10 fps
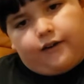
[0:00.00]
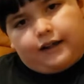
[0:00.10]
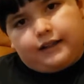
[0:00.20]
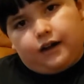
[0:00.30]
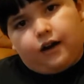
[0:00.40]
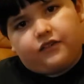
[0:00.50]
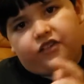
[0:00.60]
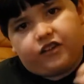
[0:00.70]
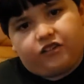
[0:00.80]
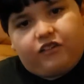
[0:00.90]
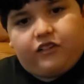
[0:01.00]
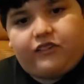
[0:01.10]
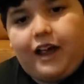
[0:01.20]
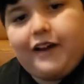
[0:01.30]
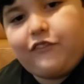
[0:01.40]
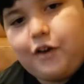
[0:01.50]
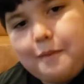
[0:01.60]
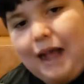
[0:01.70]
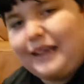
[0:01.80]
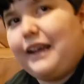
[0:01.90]
right there, as you can see the sign for it
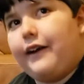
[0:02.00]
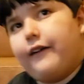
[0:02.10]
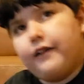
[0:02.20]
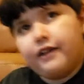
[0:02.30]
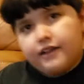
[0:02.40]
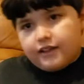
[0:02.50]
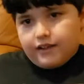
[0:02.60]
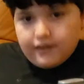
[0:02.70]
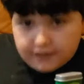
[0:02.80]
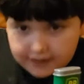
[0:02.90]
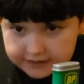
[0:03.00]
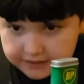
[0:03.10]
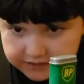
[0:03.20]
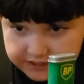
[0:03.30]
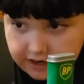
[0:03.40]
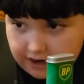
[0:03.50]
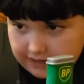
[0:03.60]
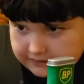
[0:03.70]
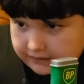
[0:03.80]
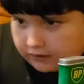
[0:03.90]
back here. It does
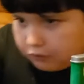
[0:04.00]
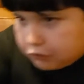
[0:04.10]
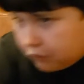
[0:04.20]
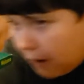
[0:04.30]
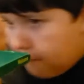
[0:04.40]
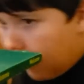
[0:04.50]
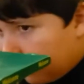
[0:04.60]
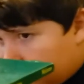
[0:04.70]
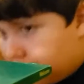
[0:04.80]
not. It goes right by the